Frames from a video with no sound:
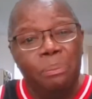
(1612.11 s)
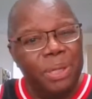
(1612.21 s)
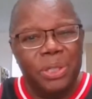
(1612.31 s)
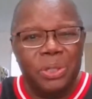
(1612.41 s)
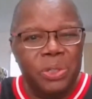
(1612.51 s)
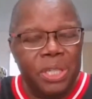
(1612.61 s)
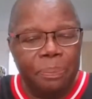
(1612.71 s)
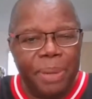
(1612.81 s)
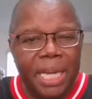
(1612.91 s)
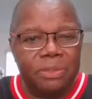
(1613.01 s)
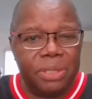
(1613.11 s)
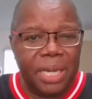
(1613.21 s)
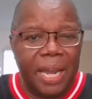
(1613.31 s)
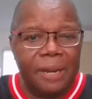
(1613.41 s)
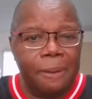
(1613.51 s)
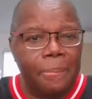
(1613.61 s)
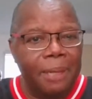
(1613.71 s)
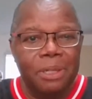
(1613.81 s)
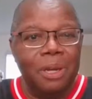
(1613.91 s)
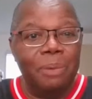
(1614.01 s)
But you know, we get a package from China,
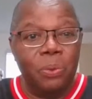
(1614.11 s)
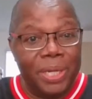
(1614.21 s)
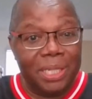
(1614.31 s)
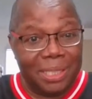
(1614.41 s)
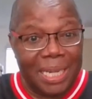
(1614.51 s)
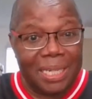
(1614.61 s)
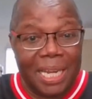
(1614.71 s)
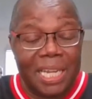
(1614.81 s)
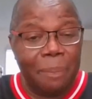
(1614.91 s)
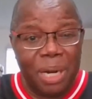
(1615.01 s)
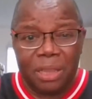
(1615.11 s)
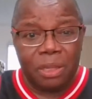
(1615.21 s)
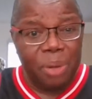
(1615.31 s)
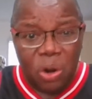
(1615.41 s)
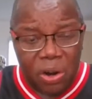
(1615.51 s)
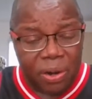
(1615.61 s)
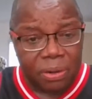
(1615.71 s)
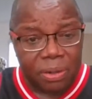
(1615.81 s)
you're talking about a week, 10 days, a month, or more.